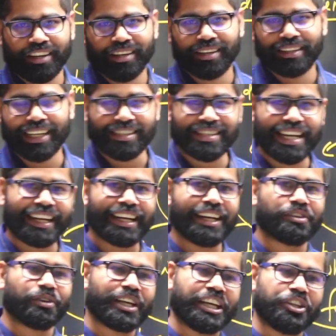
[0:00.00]
They are saying that,
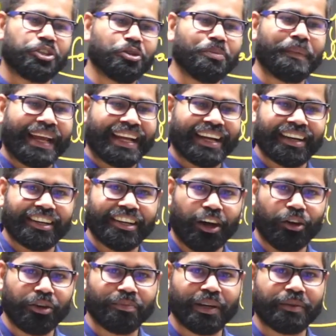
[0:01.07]
okay, you may cut
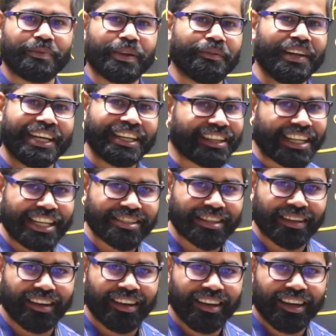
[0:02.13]
down, but we will increase
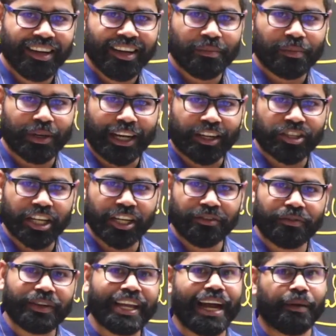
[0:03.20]
the production.
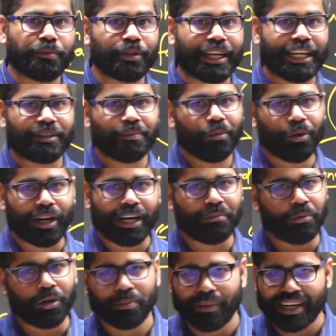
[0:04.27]
We have to get more and
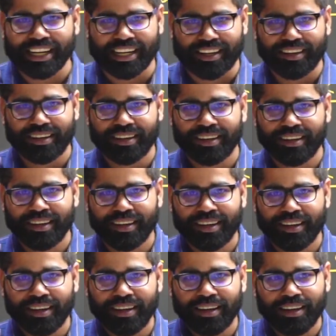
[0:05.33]
more money.
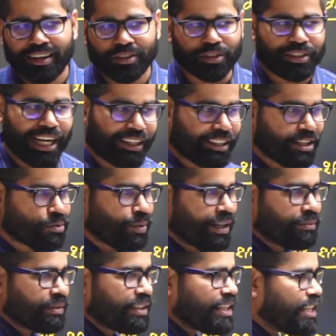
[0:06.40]
So that is one of
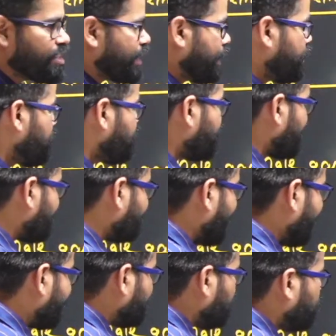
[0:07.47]
the reason
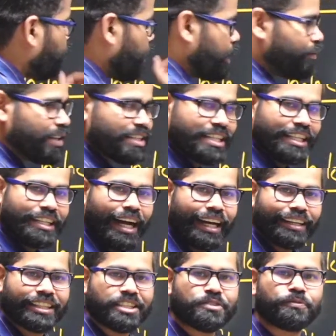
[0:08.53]
that what we see that
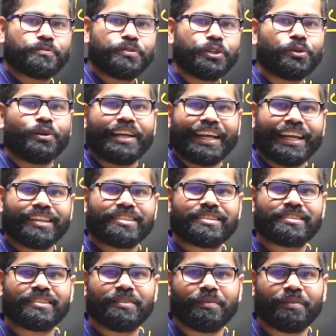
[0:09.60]
this fuel
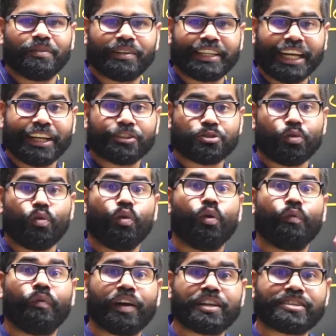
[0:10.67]
is, there is
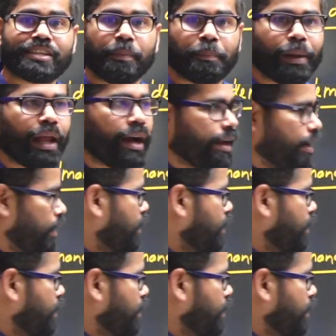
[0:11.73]
oversupply.